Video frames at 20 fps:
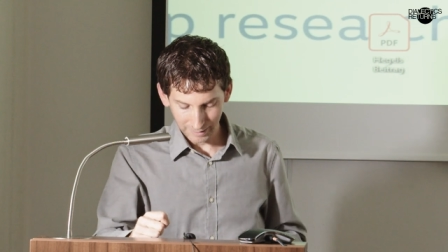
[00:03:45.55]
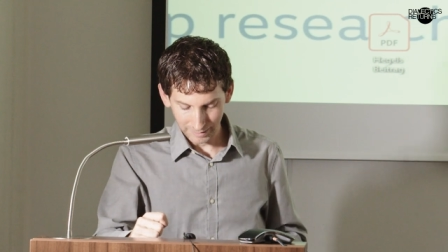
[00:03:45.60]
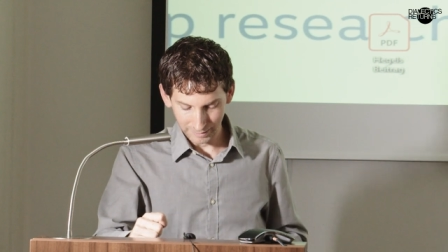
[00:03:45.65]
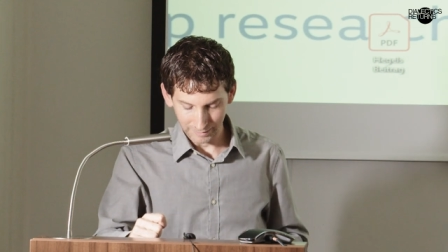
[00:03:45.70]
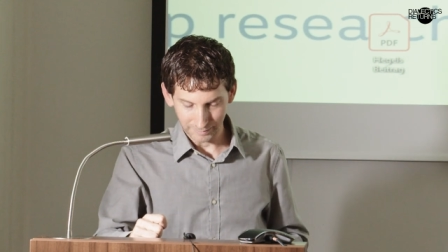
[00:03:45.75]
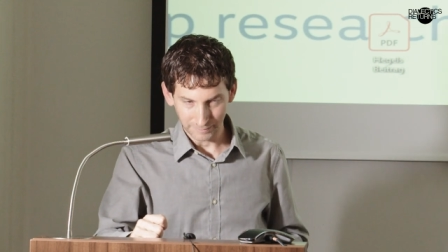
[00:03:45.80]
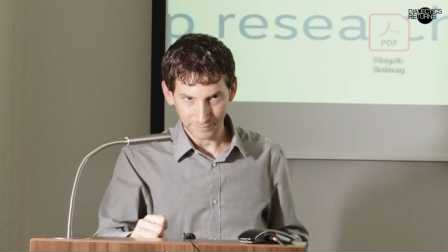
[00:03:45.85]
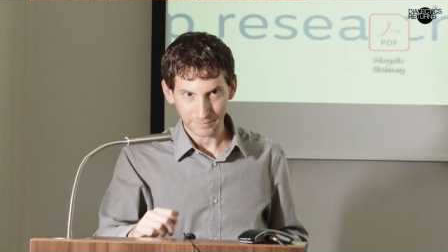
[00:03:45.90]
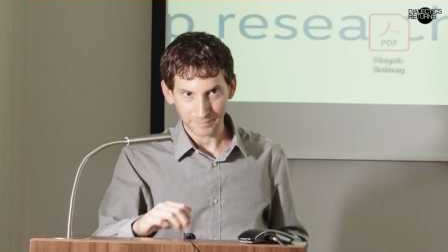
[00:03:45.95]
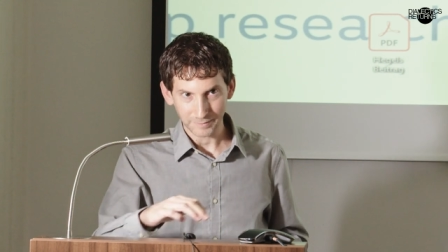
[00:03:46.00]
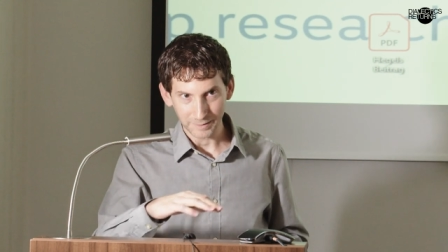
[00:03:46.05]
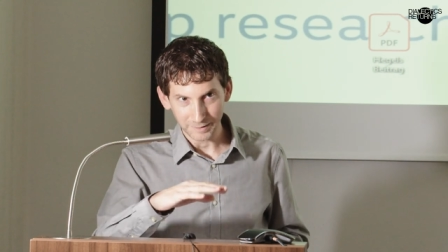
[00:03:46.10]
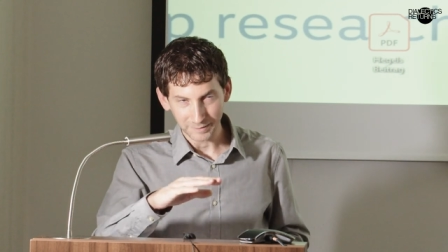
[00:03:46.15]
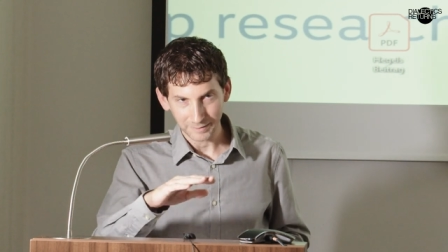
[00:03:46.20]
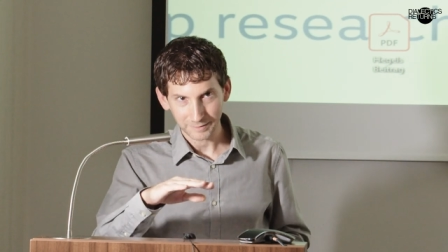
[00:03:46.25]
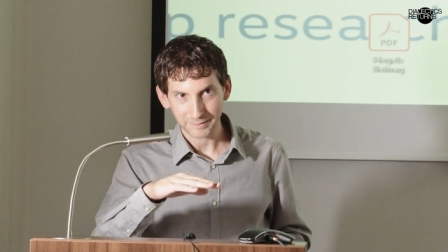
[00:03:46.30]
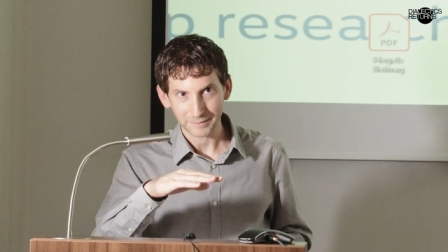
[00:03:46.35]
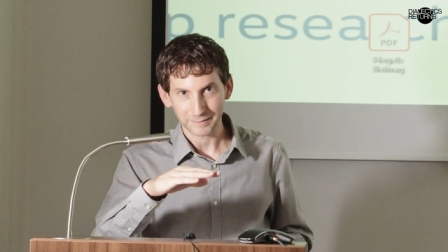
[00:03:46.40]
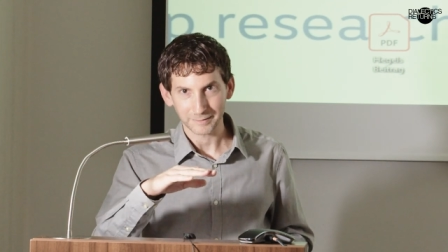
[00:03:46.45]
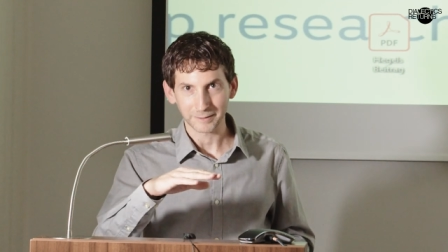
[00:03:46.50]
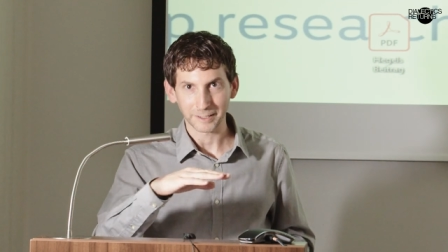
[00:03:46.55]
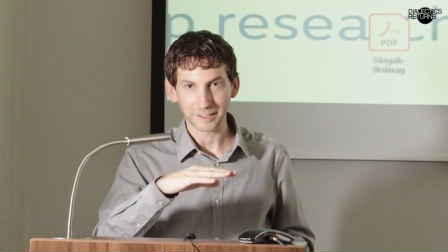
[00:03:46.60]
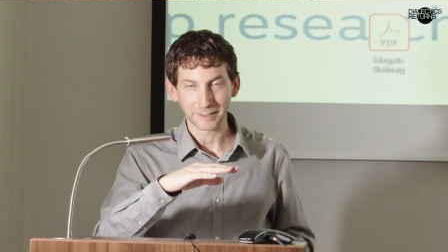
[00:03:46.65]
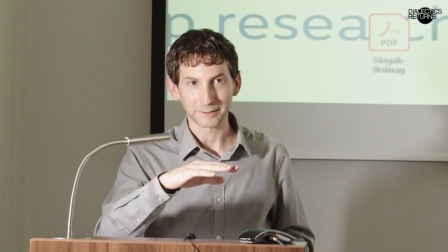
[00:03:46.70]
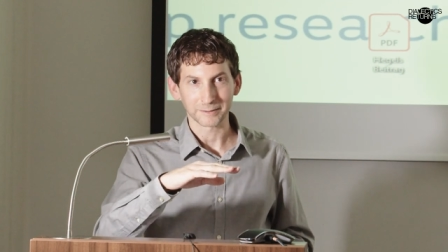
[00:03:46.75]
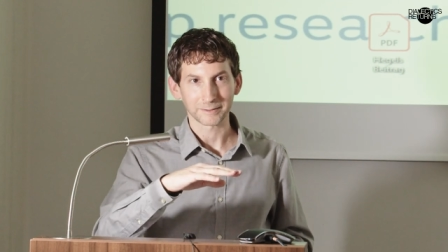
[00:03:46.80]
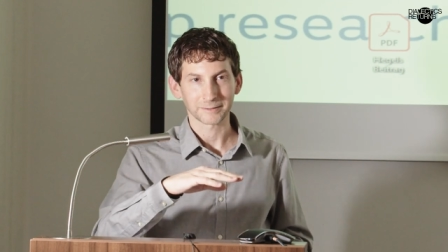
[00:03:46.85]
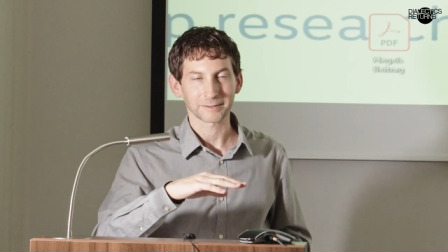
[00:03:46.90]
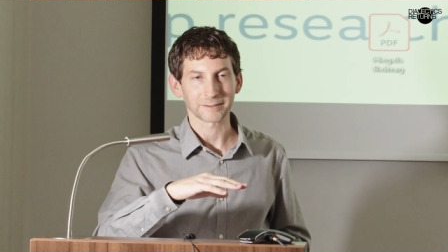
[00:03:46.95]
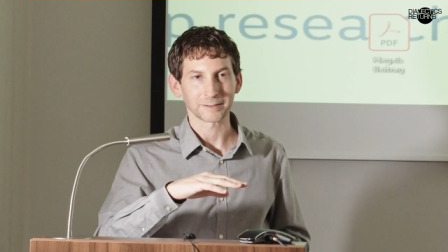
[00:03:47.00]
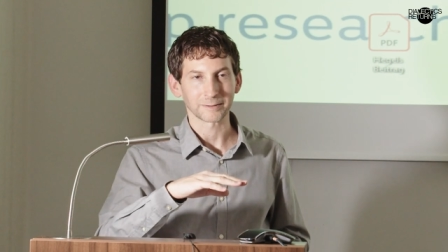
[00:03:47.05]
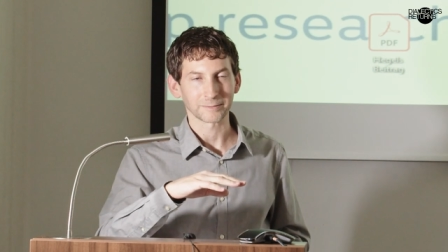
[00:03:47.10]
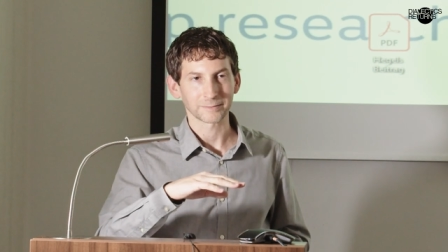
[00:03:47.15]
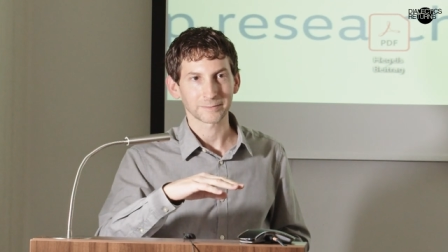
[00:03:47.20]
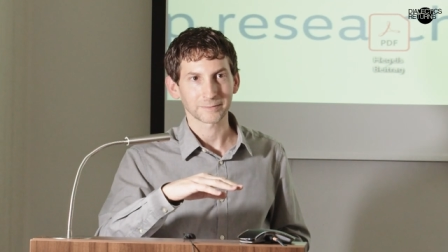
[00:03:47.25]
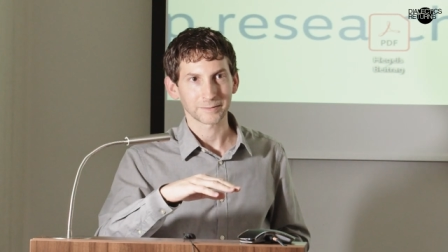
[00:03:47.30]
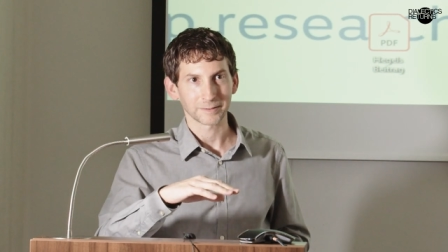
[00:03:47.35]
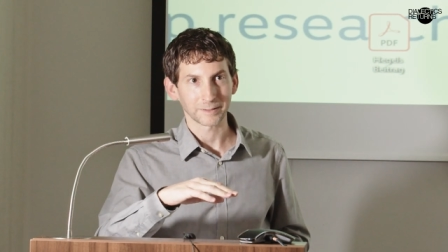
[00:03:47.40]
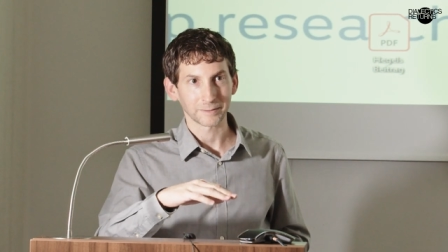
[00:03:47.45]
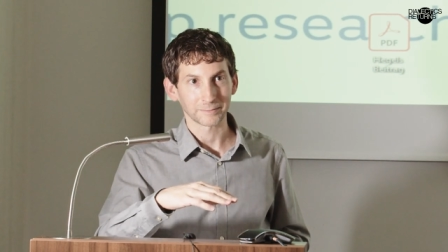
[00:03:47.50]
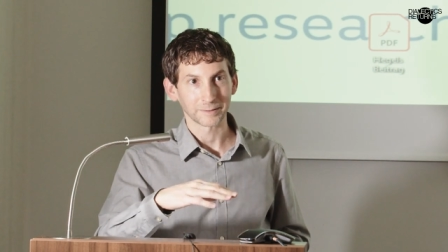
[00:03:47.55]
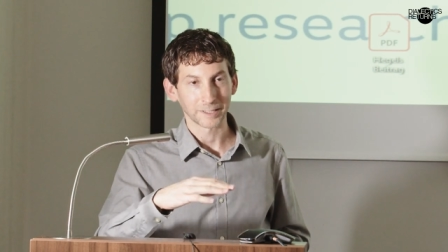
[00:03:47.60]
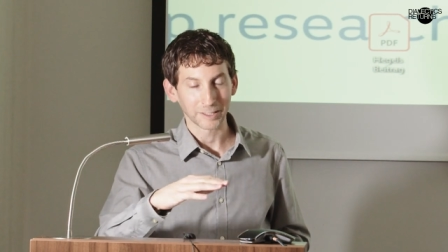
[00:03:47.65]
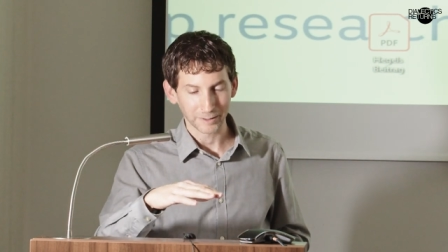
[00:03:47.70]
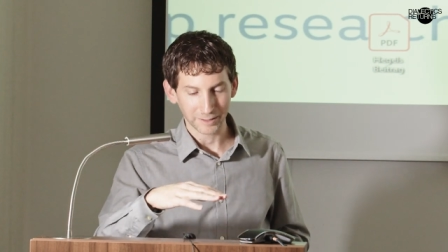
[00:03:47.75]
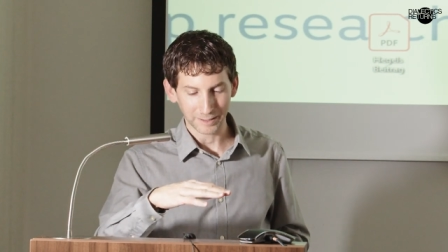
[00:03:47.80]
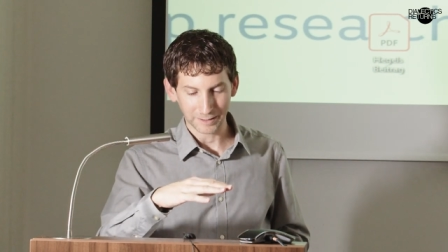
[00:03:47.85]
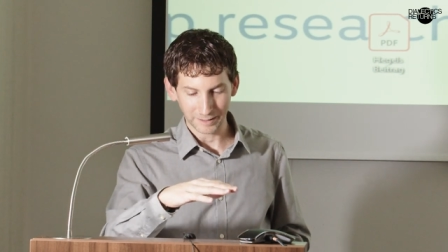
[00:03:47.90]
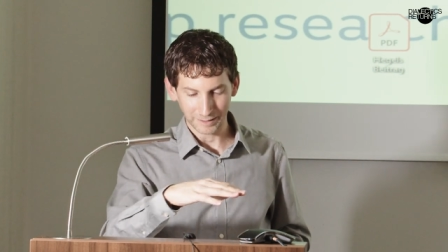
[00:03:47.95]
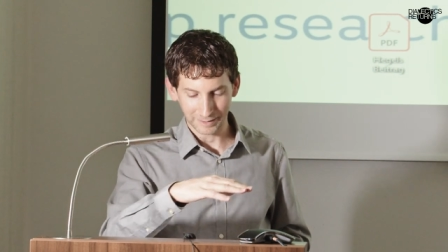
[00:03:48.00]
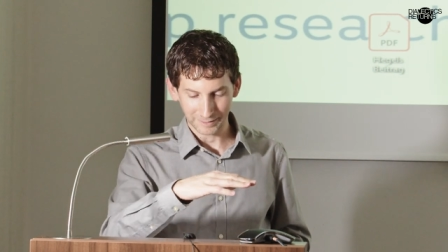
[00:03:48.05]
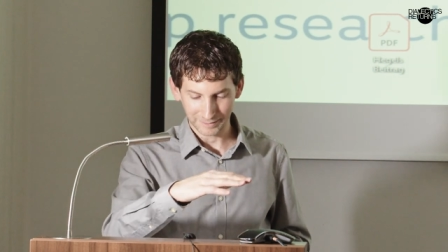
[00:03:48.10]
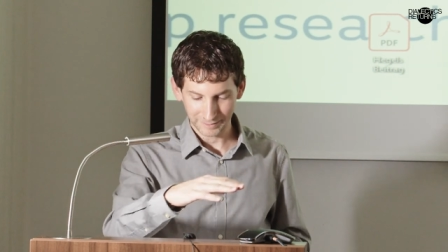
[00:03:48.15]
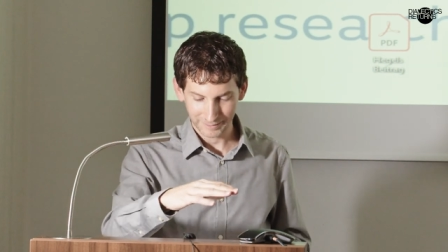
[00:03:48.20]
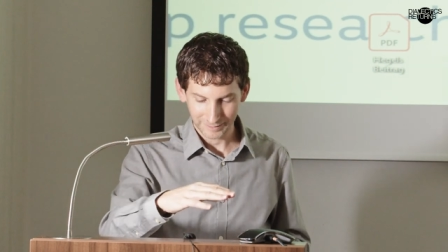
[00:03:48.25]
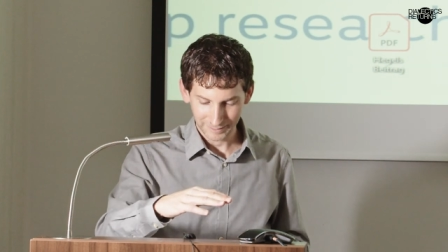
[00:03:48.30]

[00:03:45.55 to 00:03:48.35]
of these layers of, of narrating